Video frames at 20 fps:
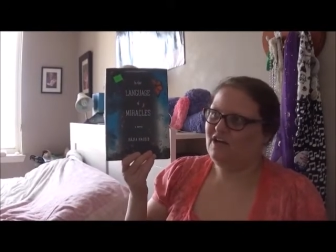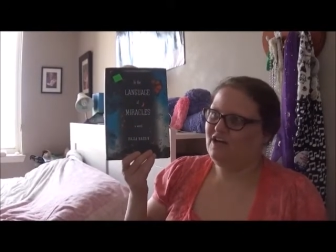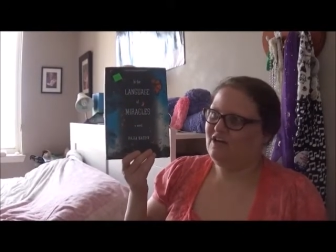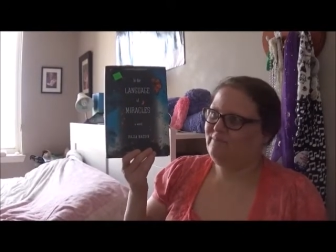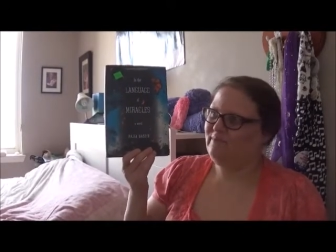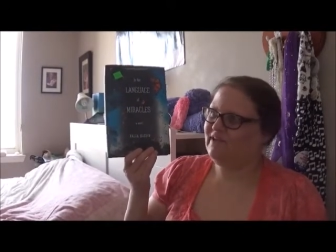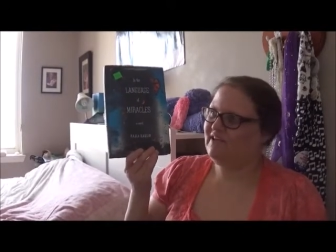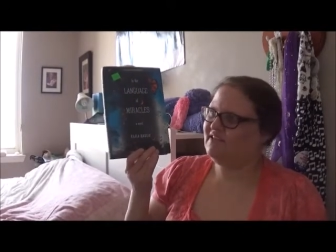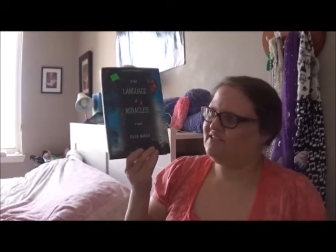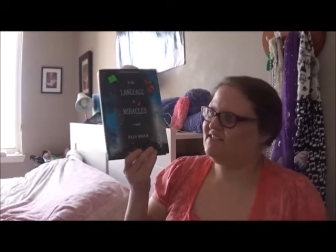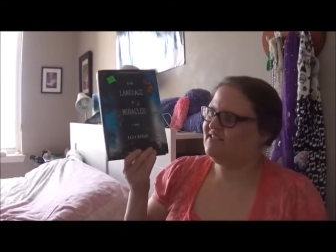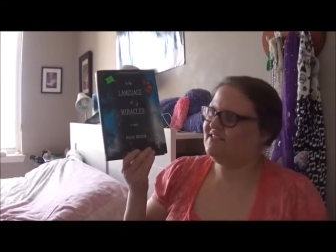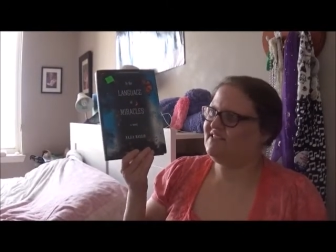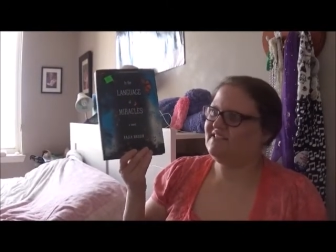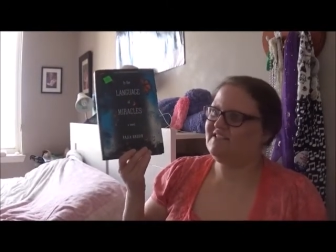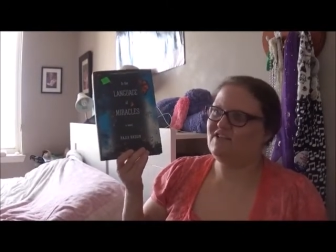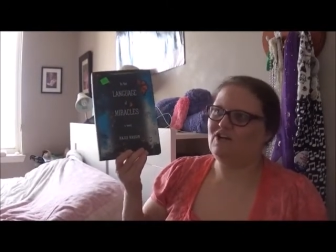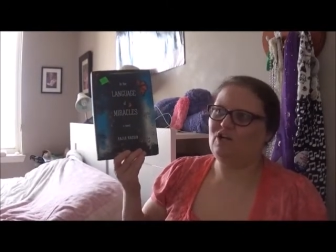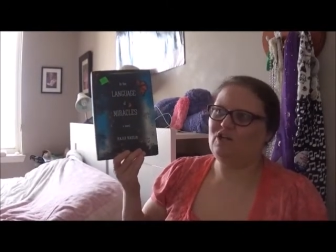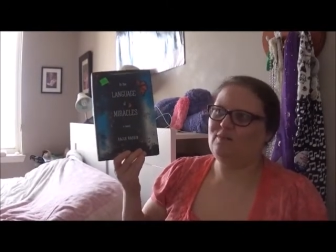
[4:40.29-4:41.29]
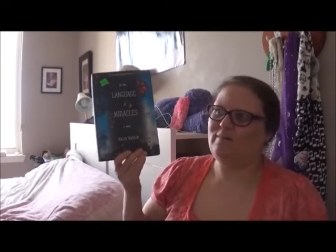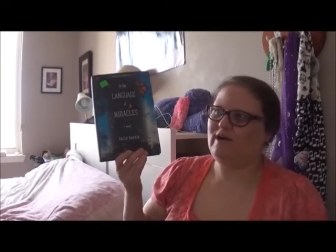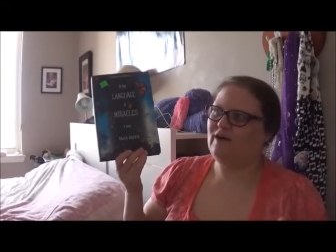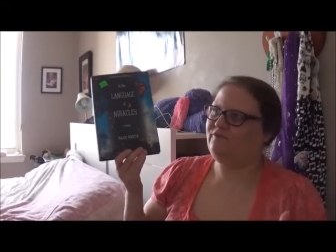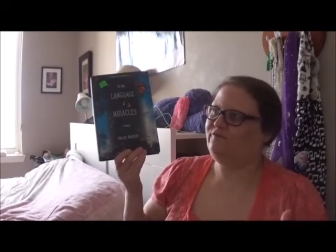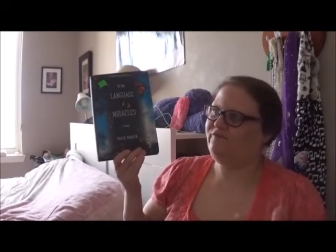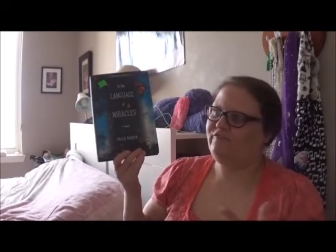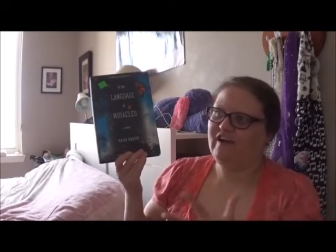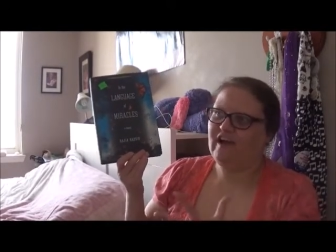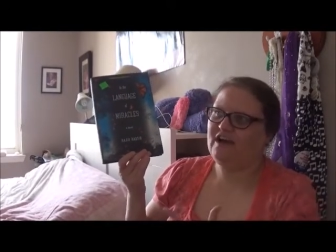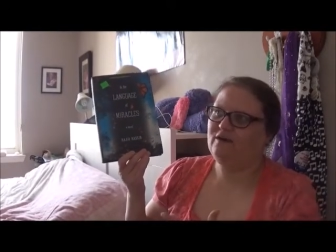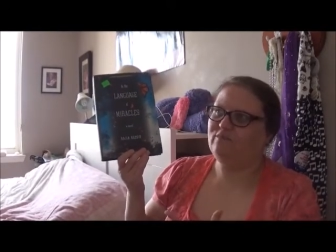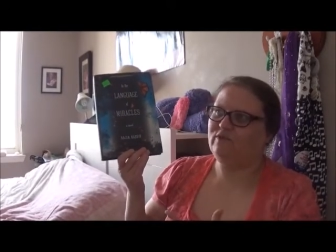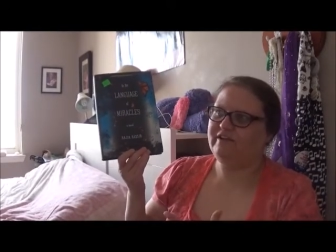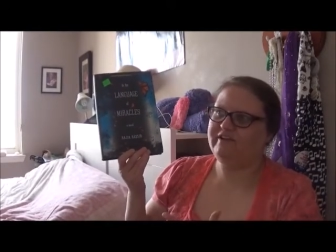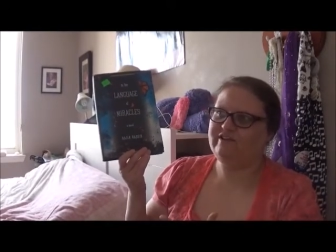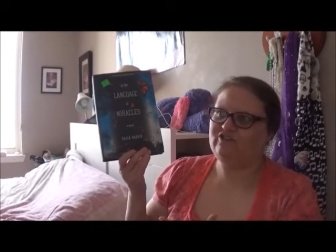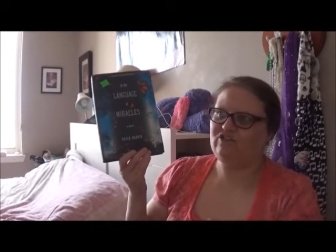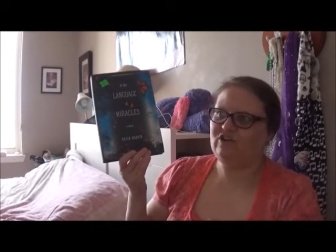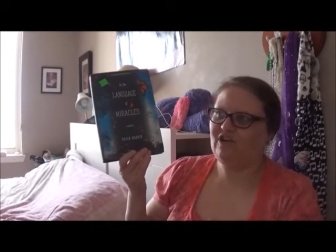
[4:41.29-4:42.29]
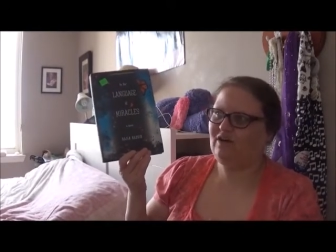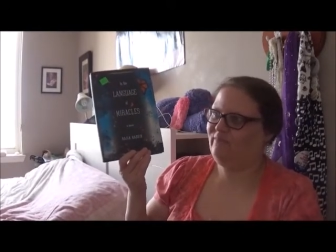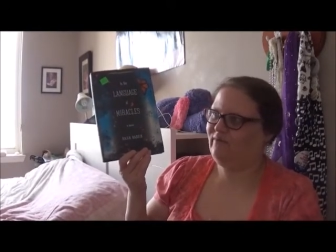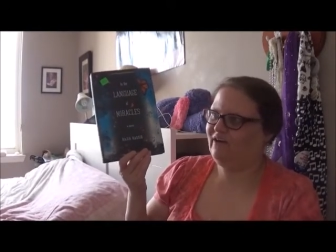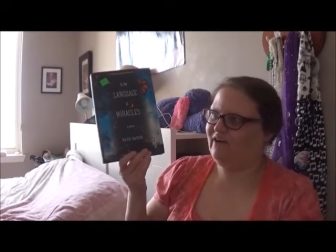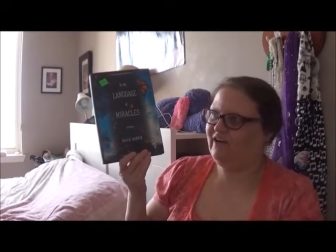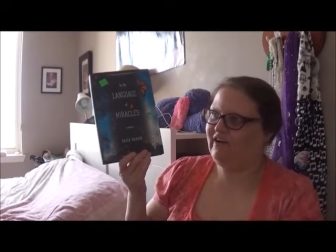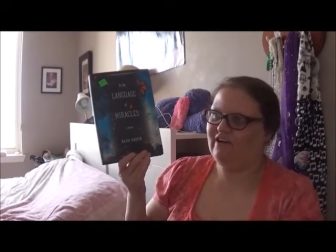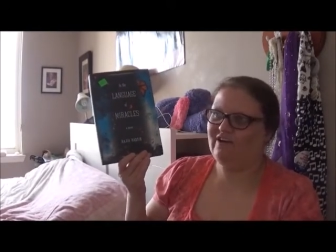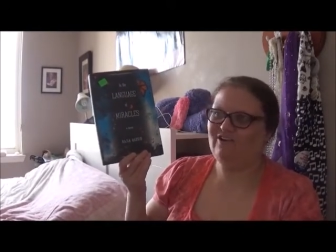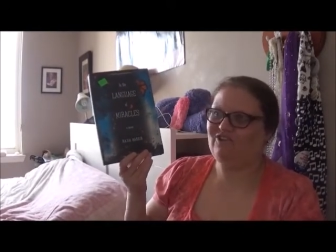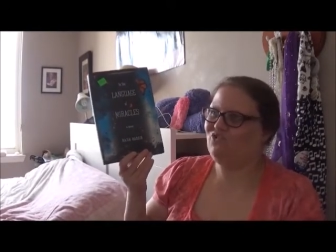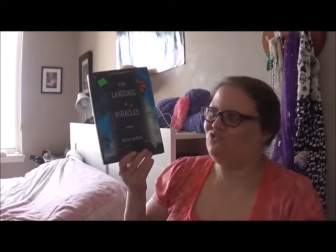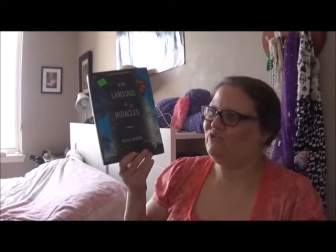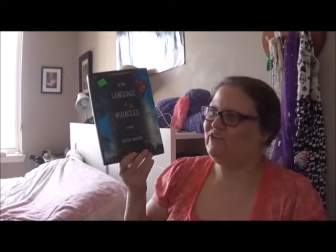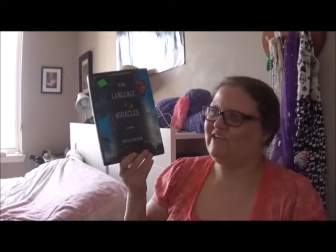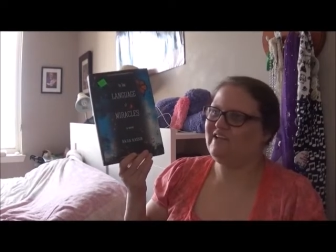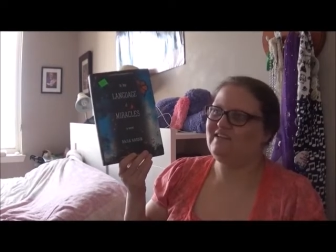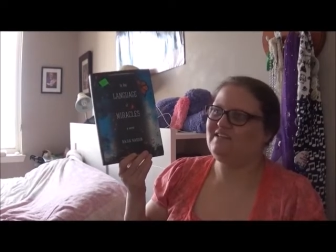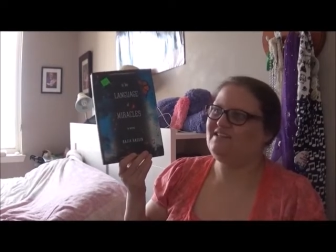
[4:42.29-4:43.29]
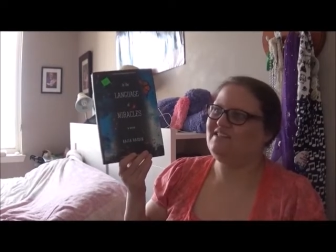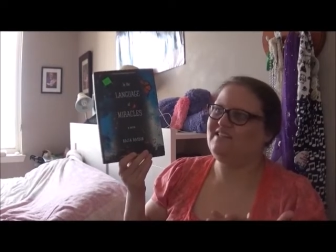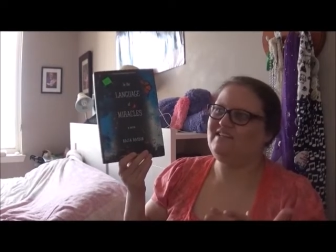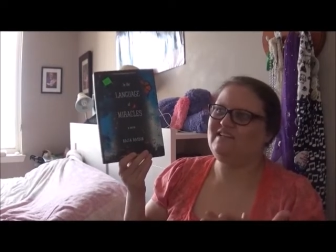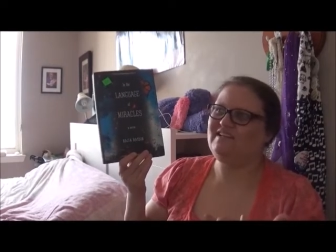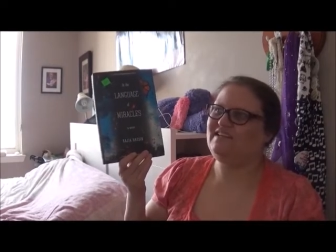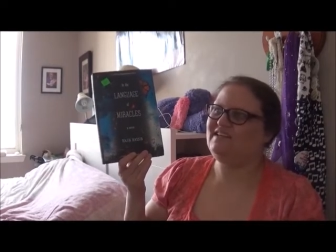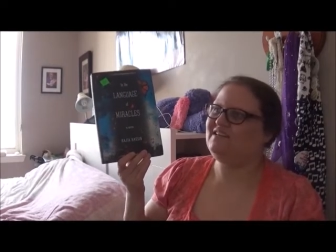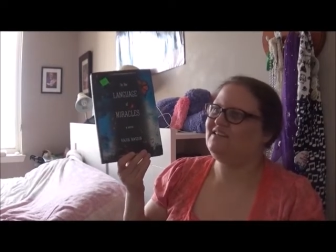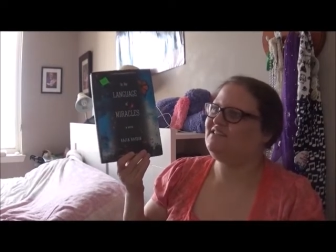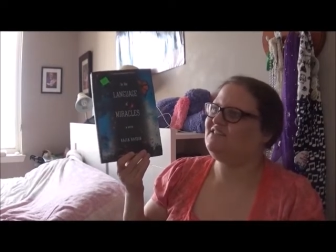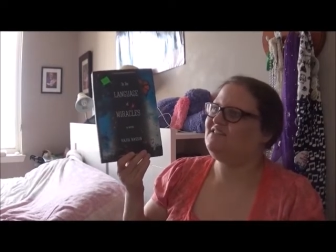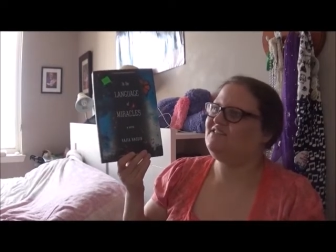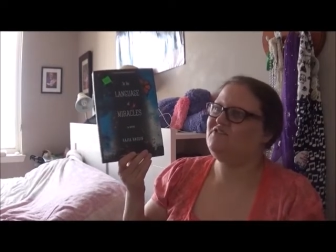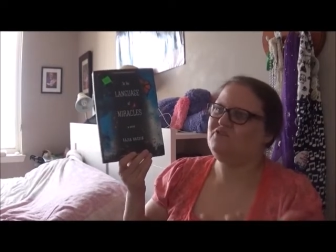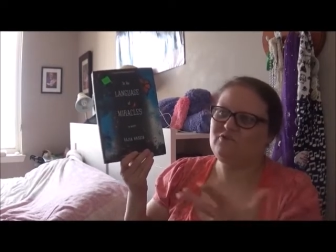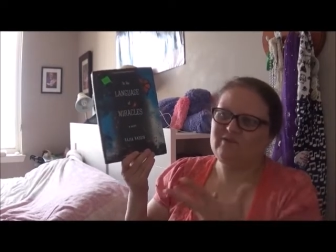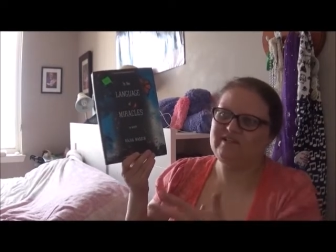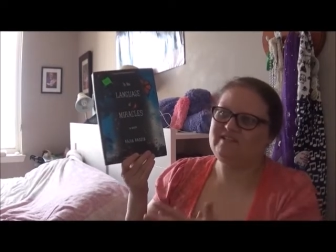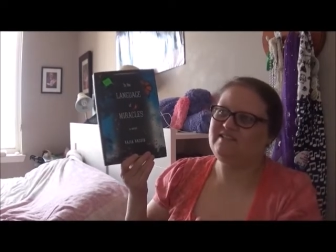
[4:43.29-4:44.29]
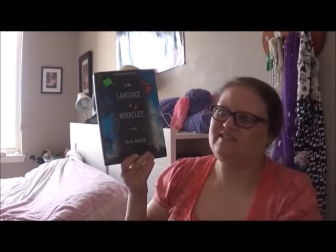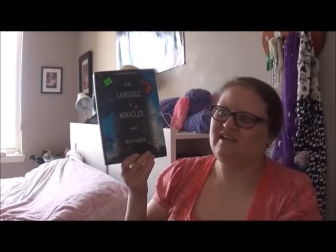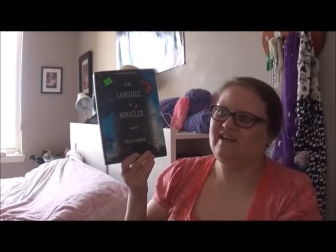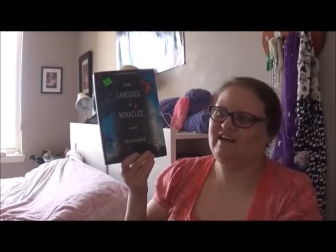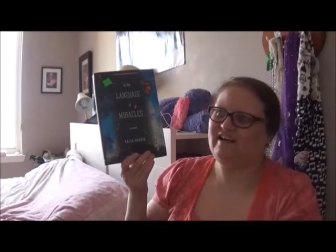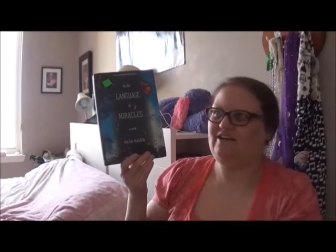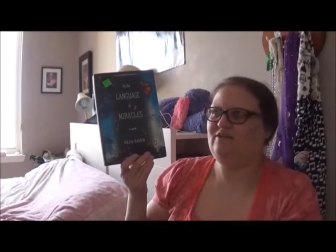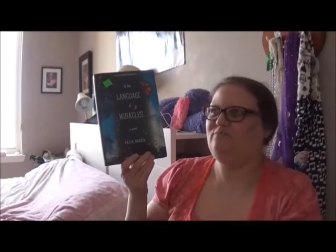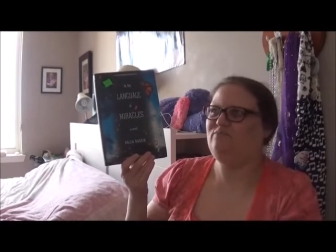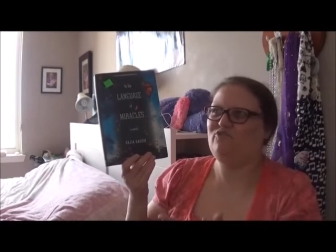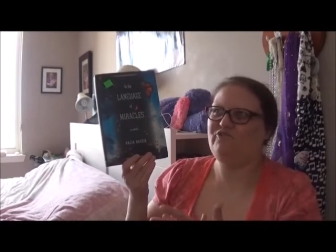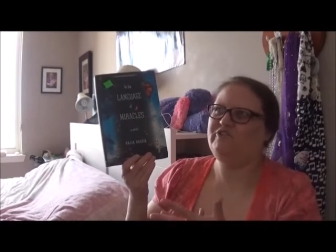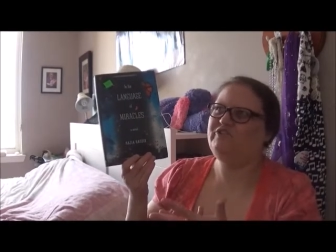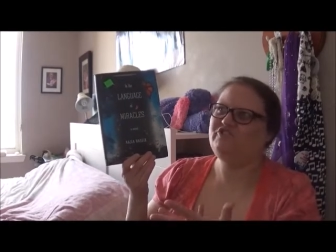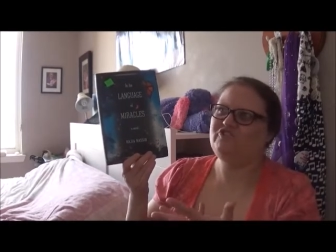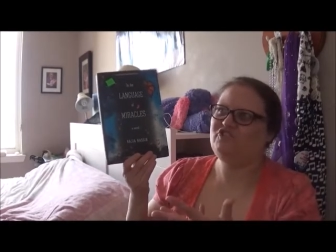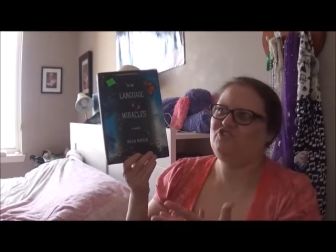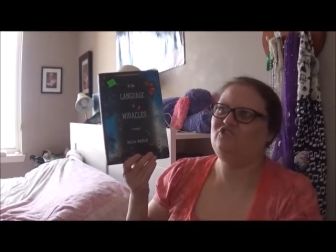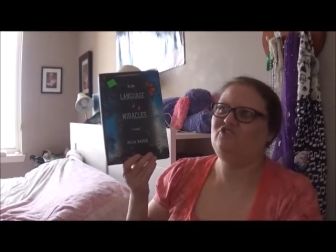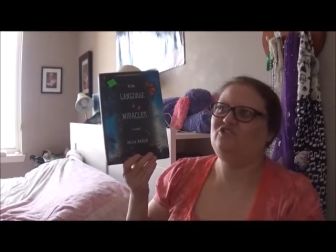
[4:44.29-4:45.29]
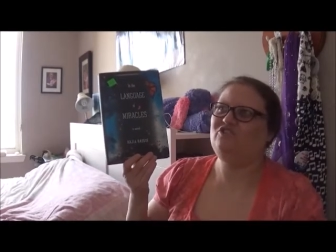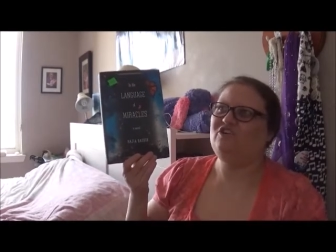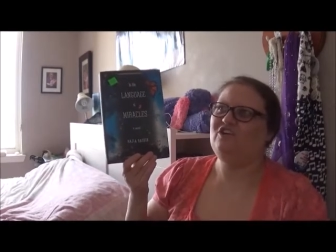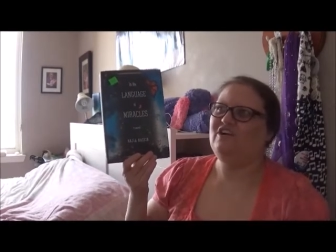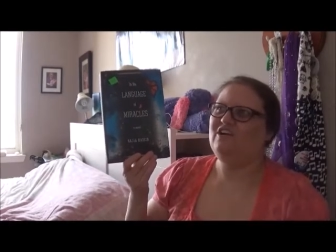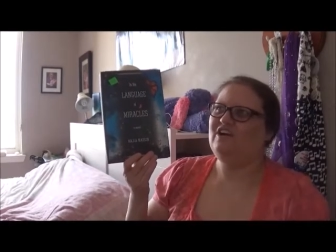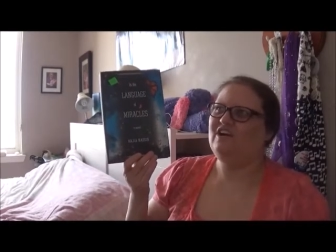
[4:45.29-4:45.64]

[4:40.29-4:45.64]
because this is all about family drama, including teen suicide, I'm pretty sure.